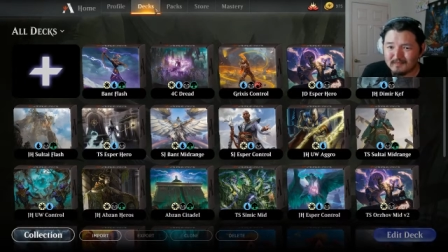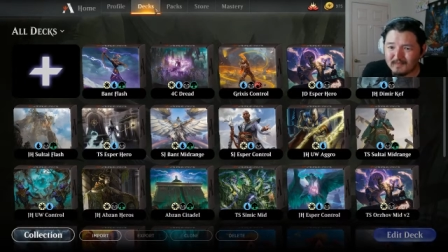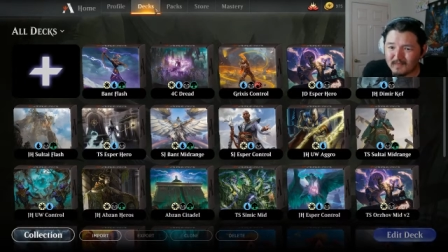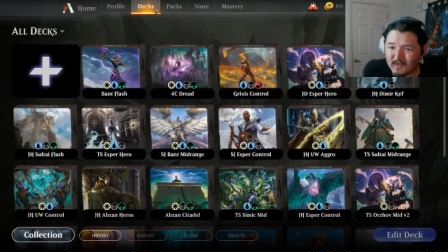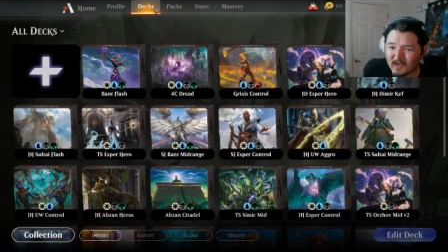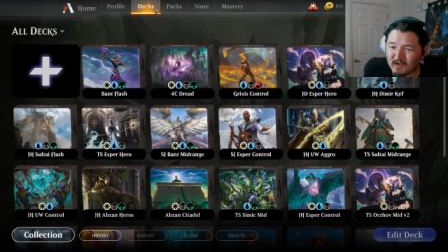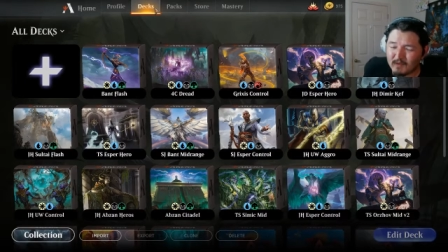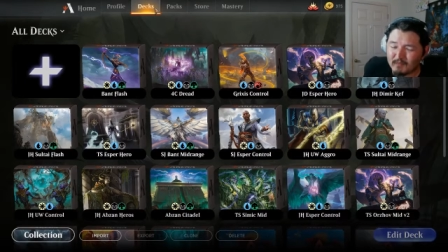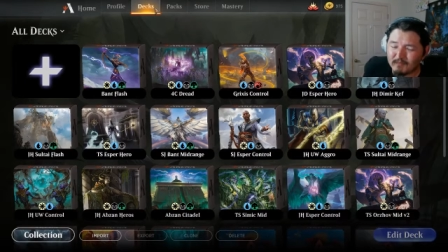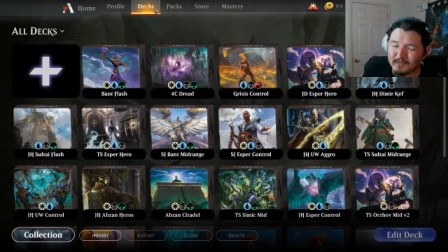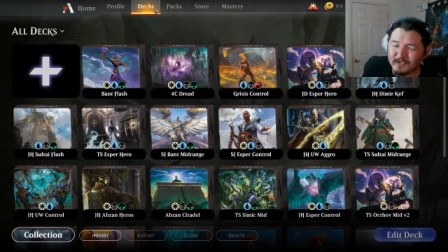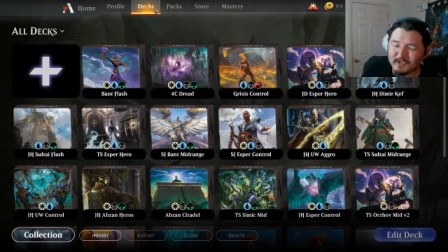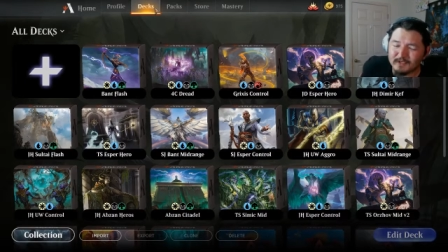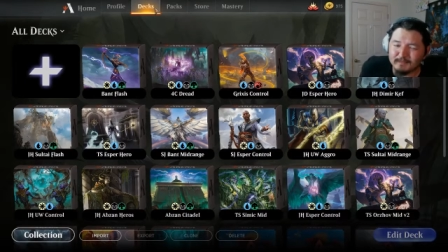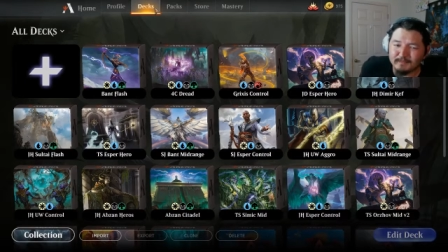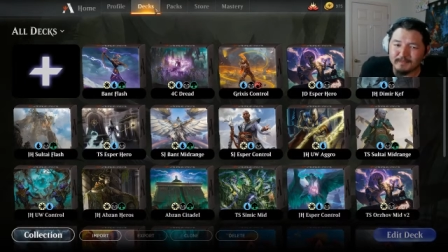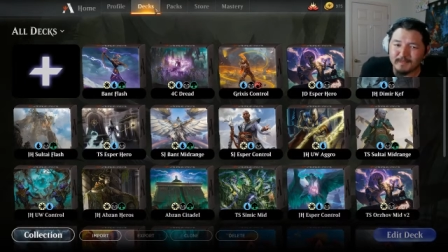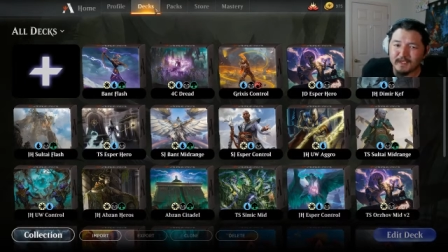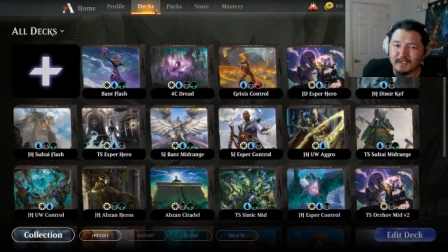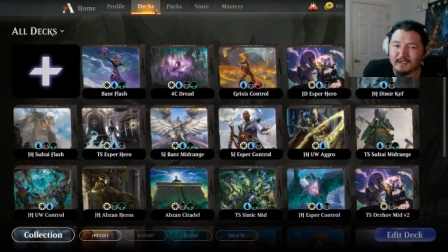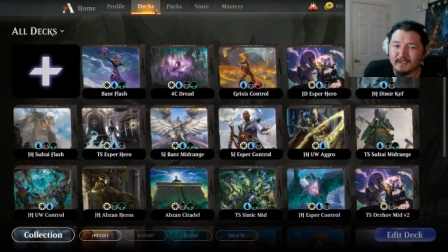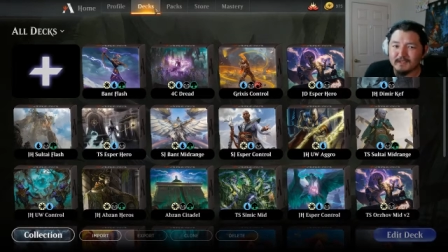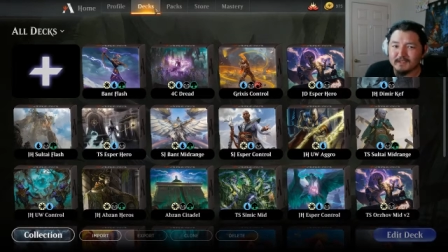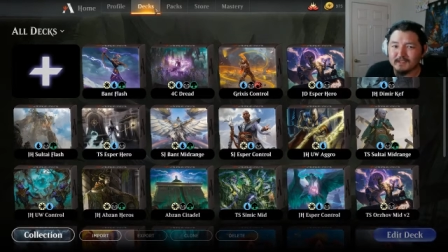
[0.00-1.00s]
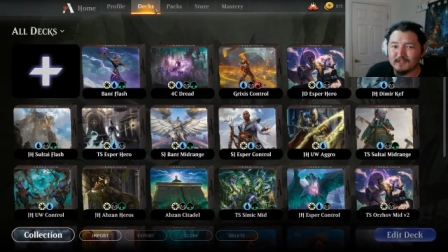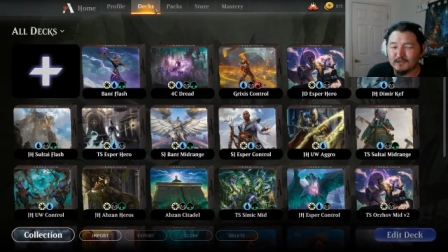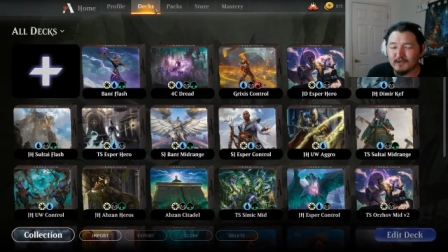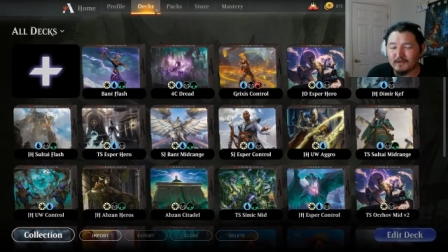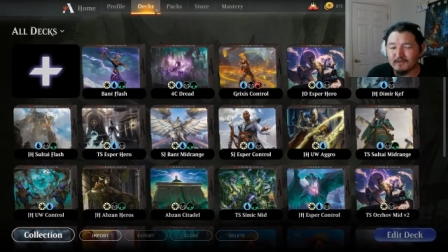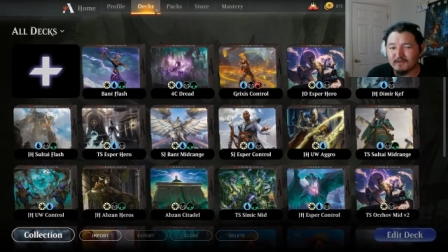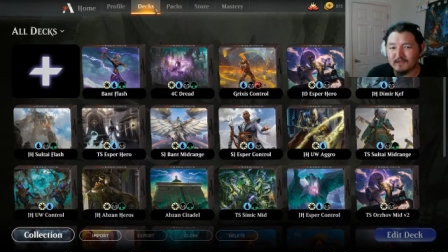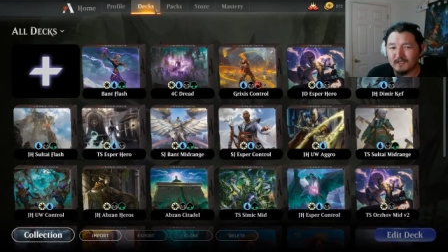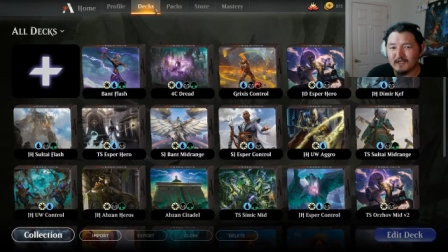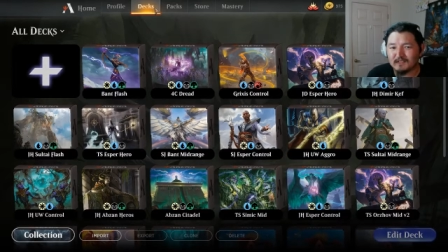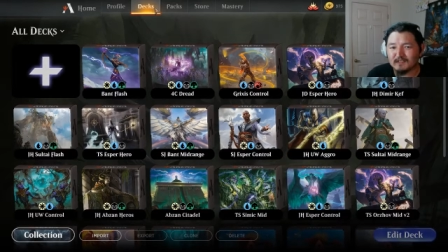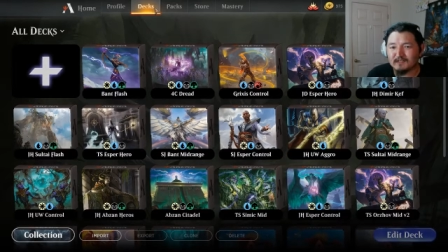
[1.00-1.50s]
I'm beat. 12
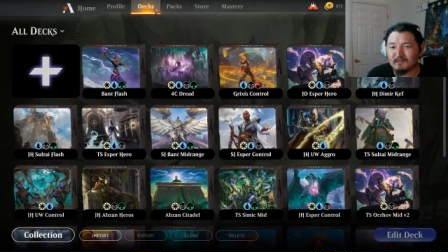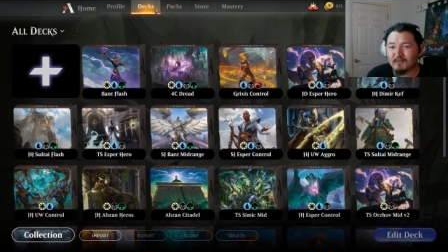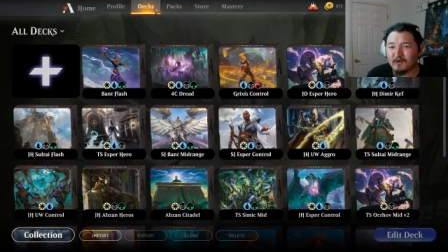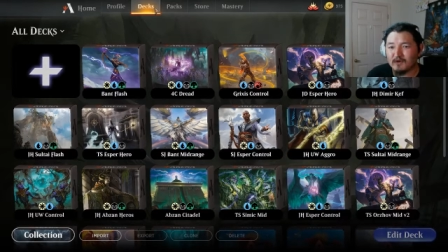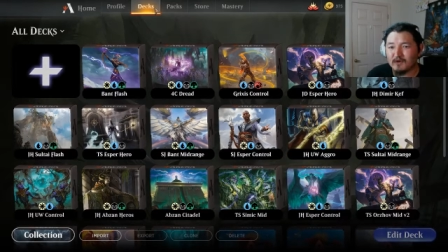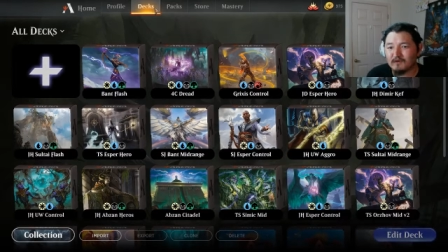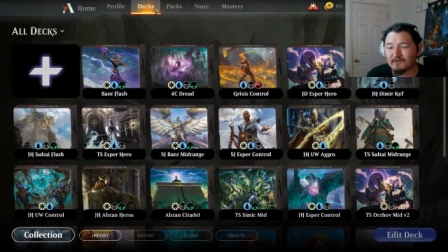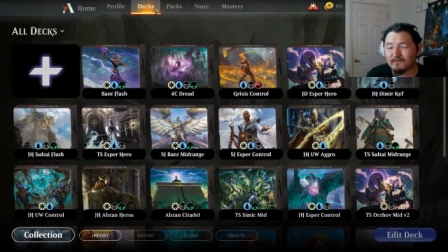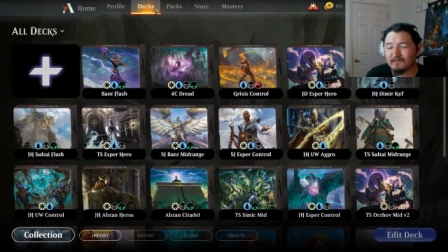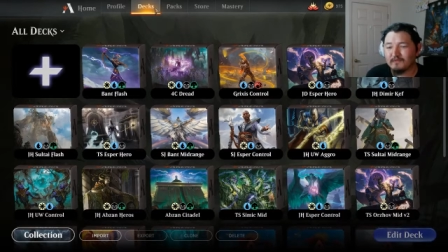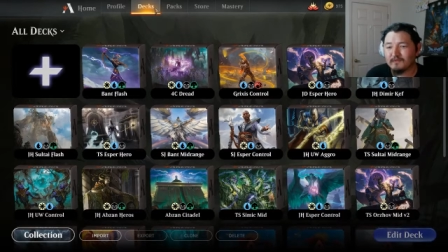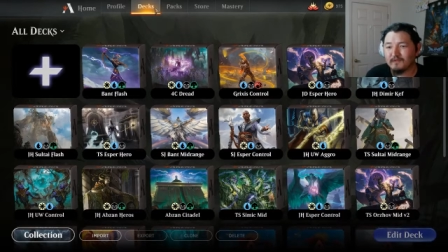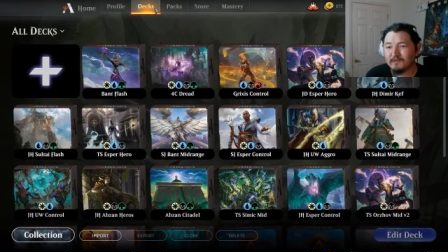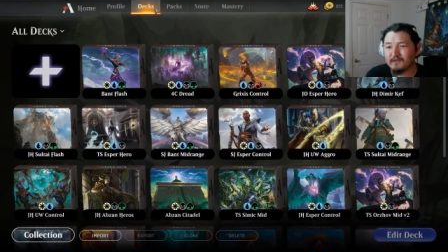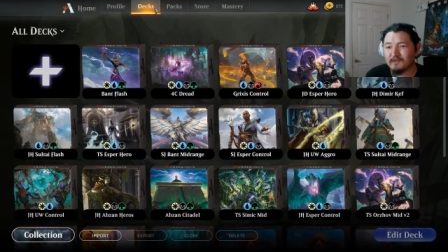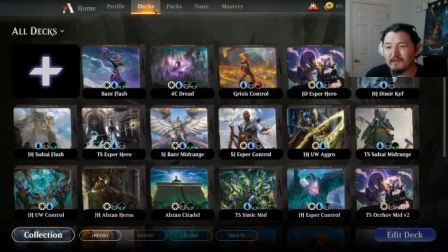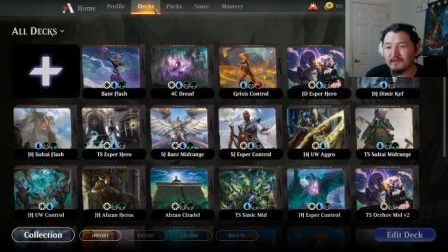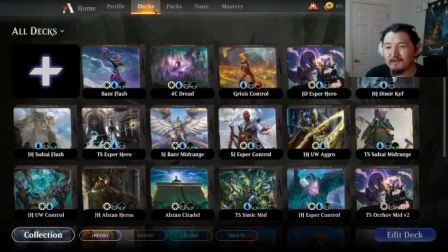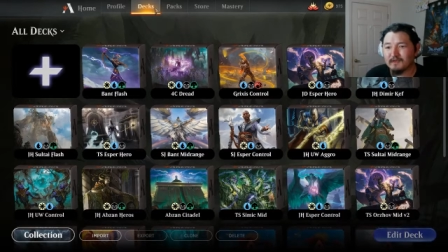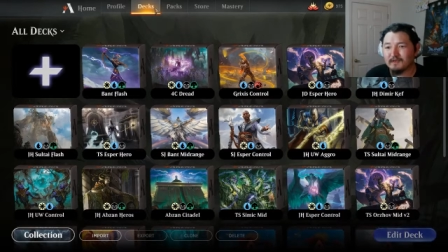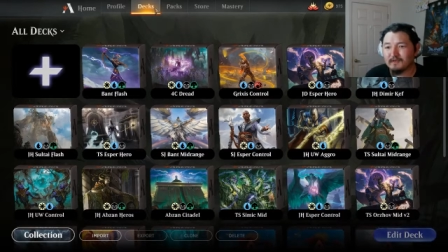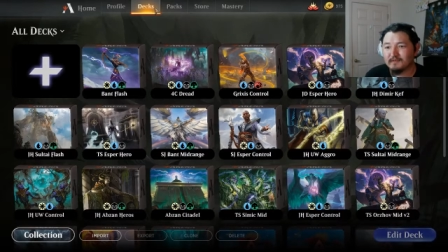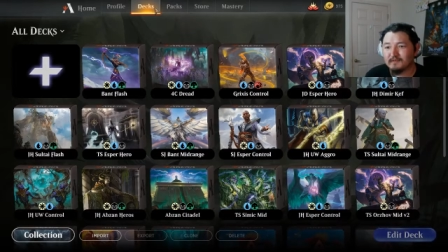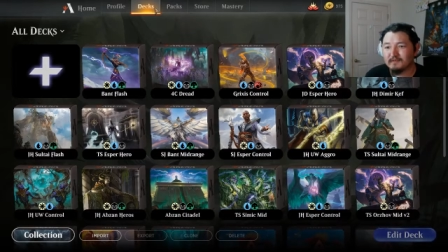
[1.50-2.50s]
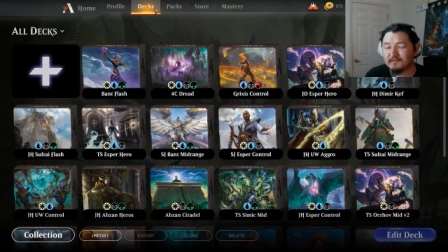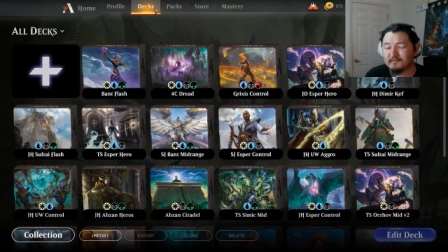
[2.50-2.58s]
o'clock tomorrow for the